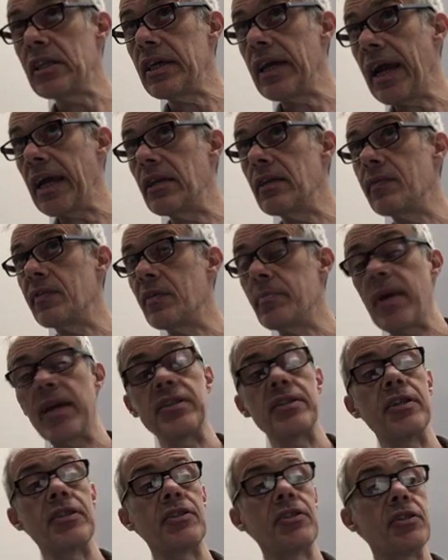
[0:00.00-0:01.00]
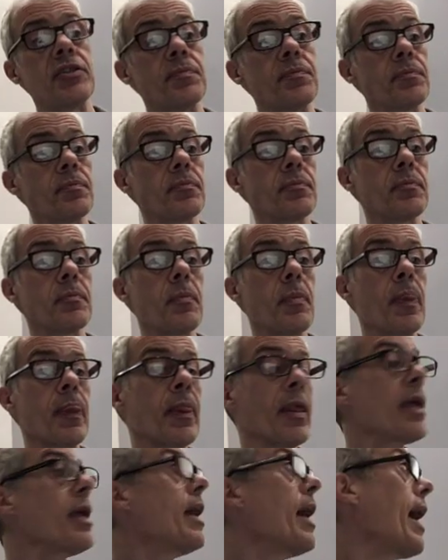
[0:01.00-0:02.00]
at the end of the message.
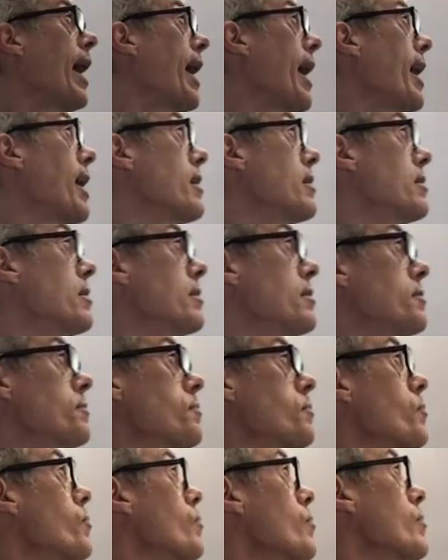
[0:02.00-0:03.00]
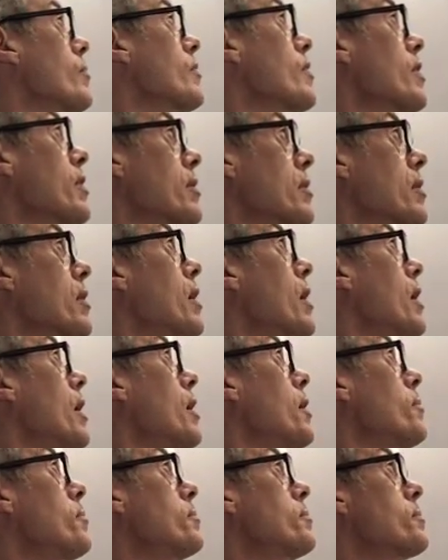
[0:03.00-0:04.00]
And
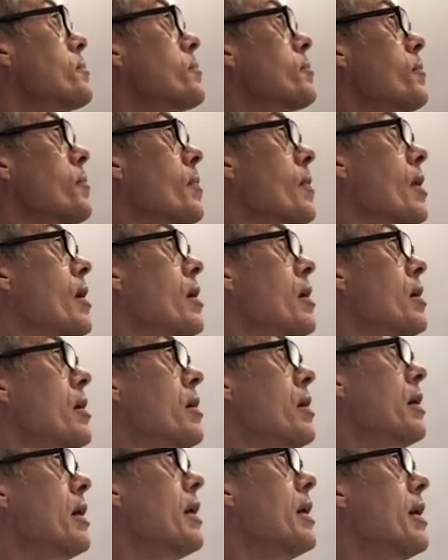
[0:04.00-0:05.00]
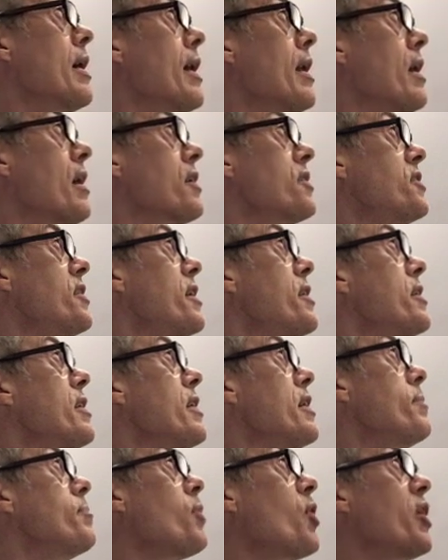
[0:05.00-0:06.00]
um, and like I said,
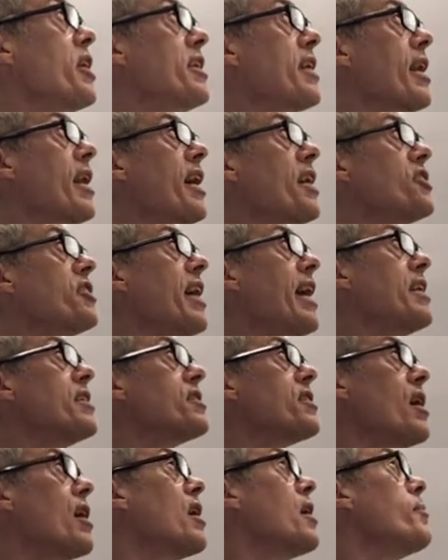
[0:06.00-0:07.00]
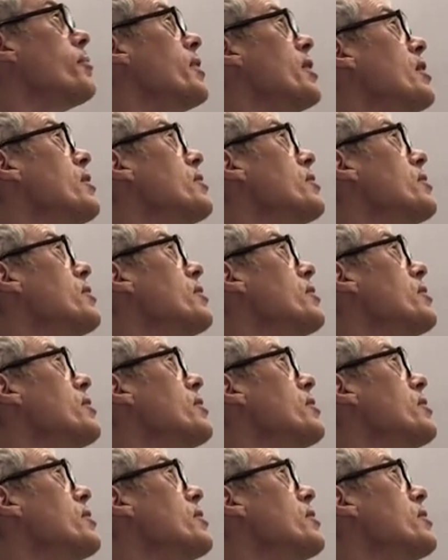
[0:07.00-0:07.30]
the polyadenylation enzyme